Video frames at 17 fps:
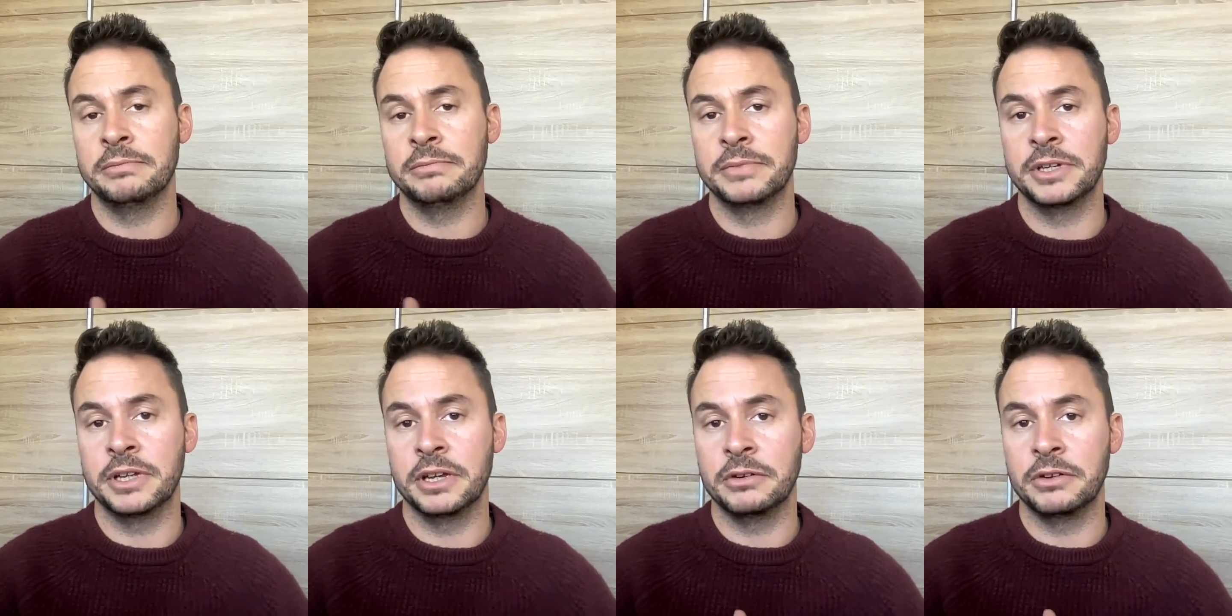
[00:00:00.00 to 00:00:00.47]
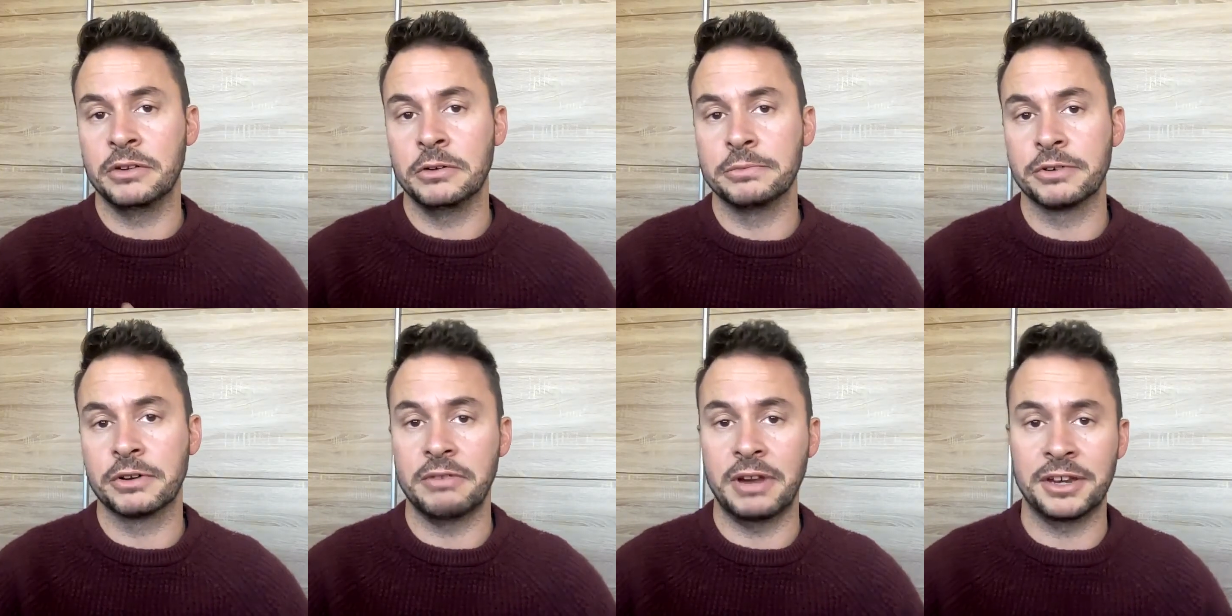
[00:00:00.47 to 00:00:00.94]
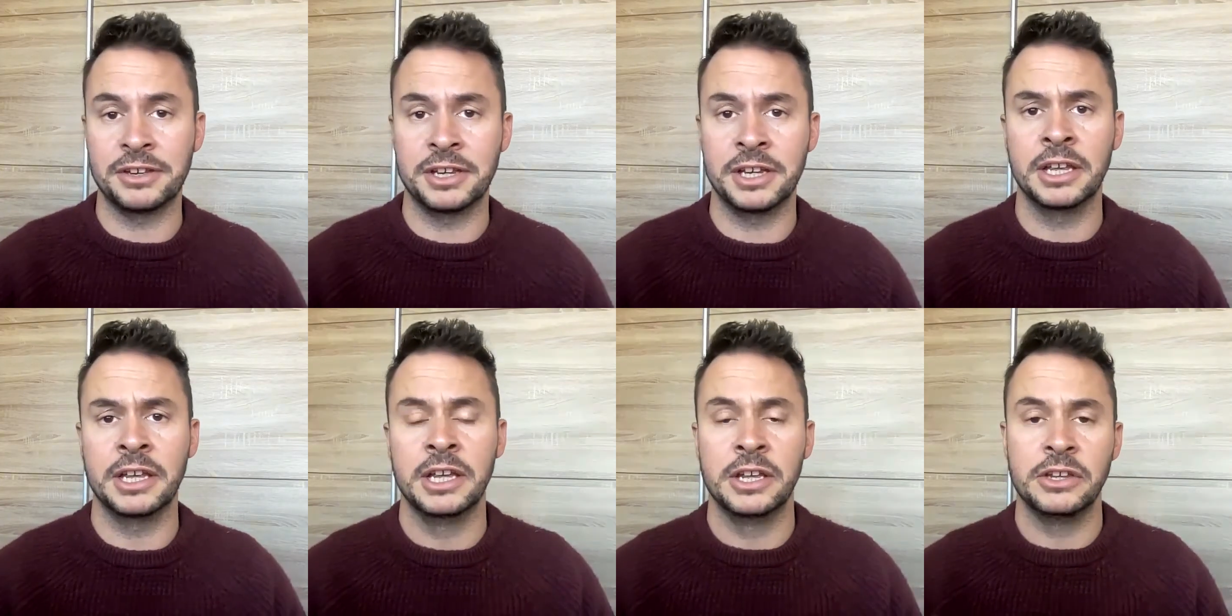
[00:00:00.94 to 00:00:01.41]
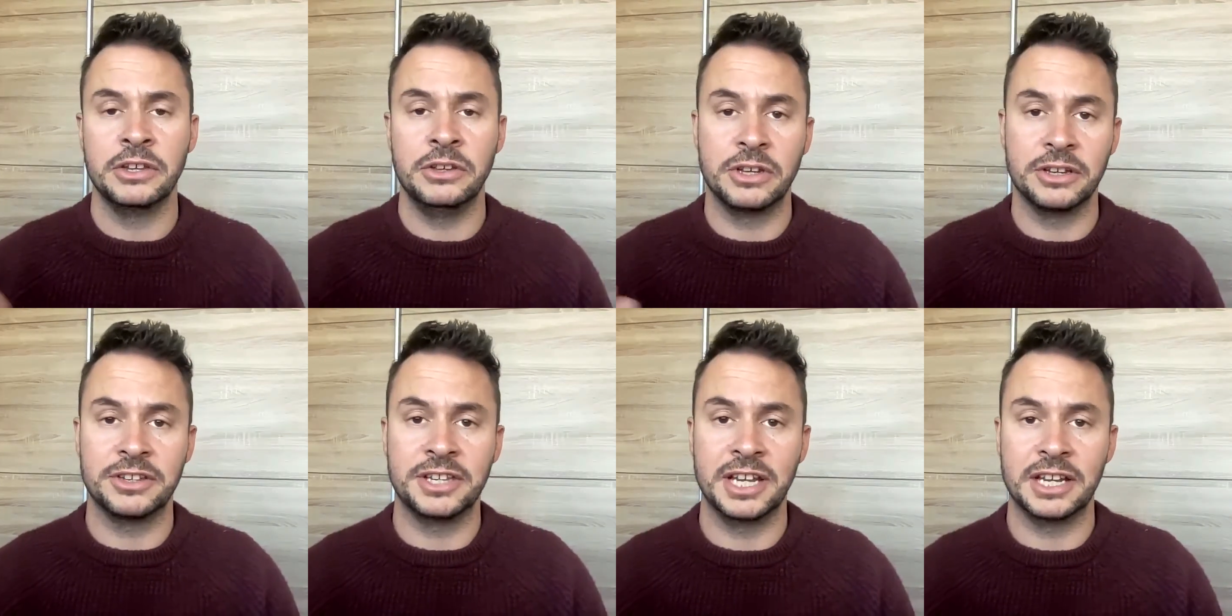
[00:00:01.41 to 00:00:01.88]
you're progressing. You
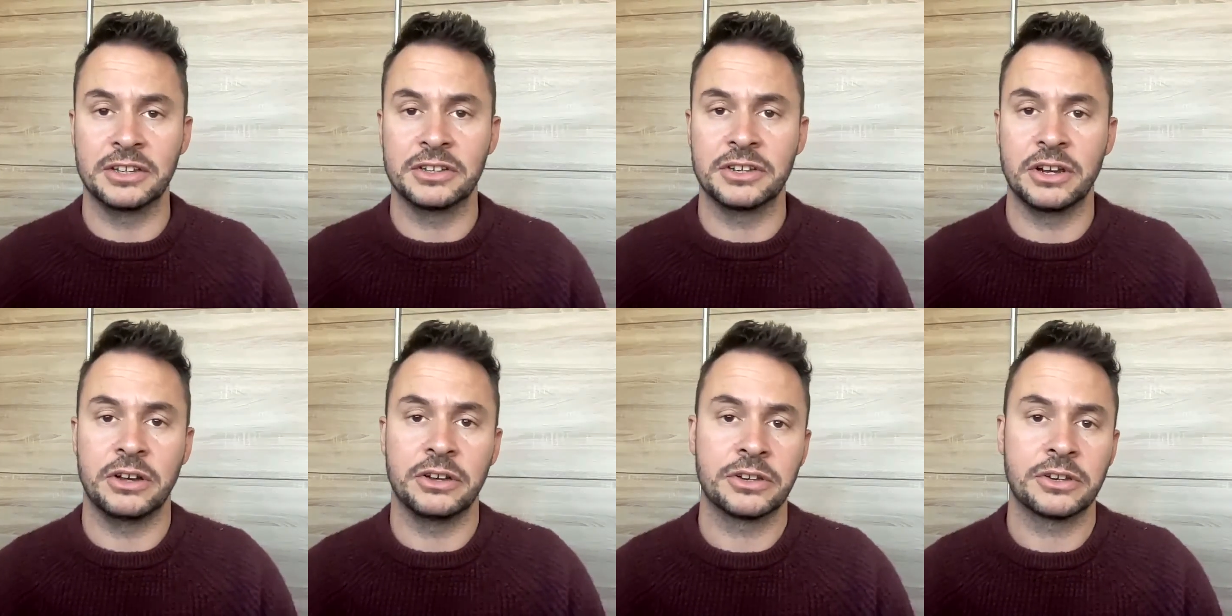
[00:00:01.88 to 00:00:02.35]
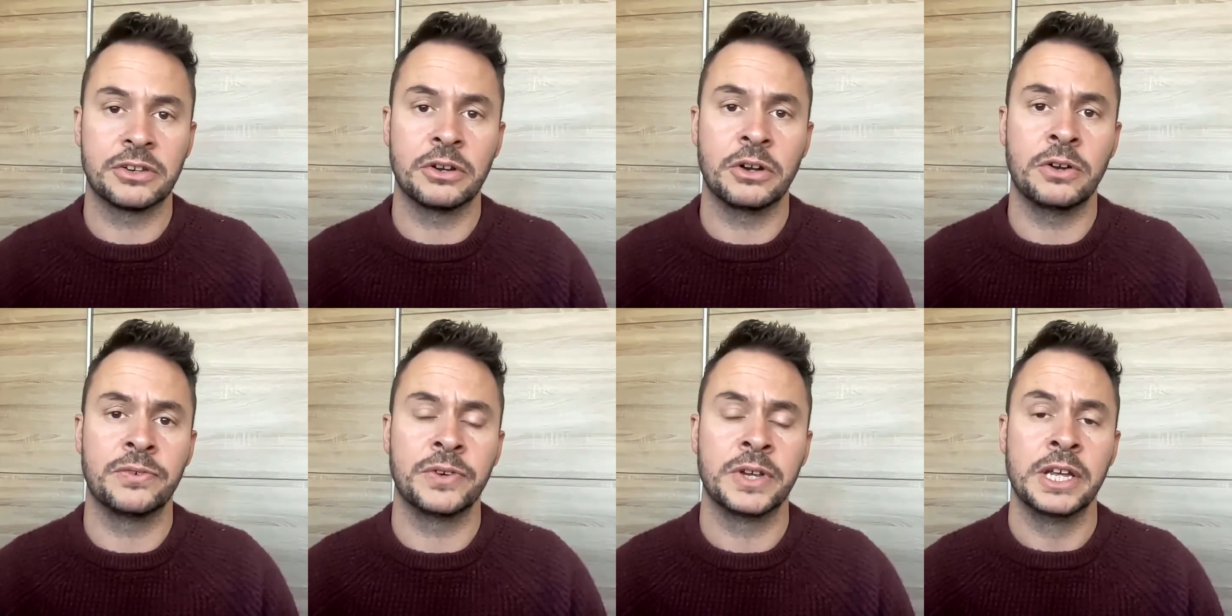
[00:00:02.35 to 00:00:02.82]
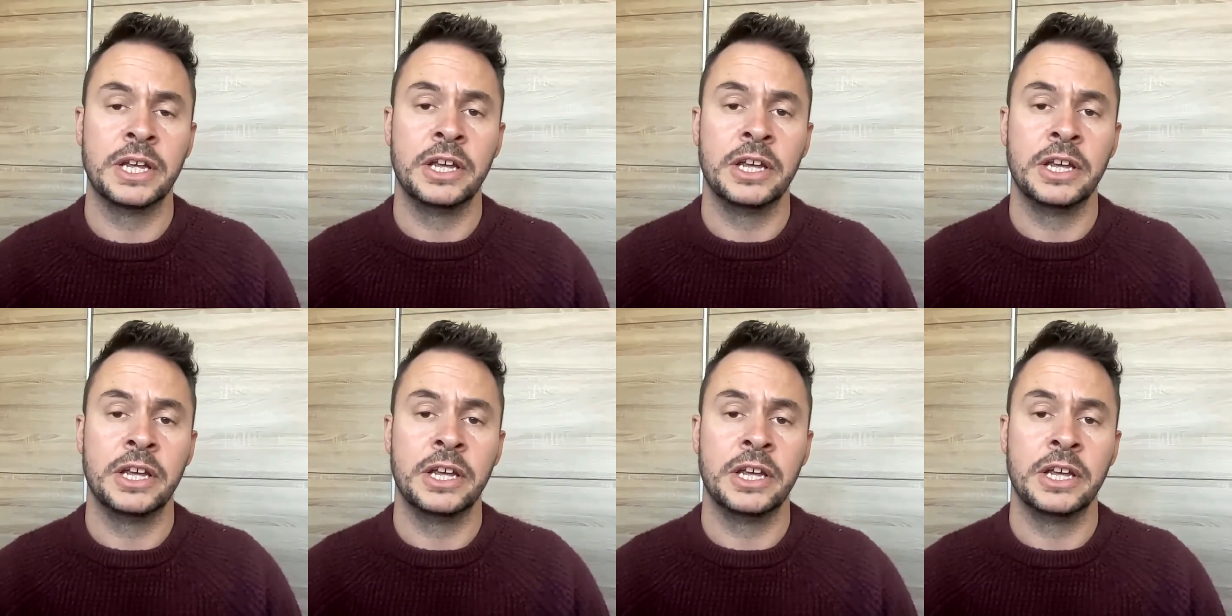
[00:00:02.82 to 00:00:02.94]
can tick the tasks off.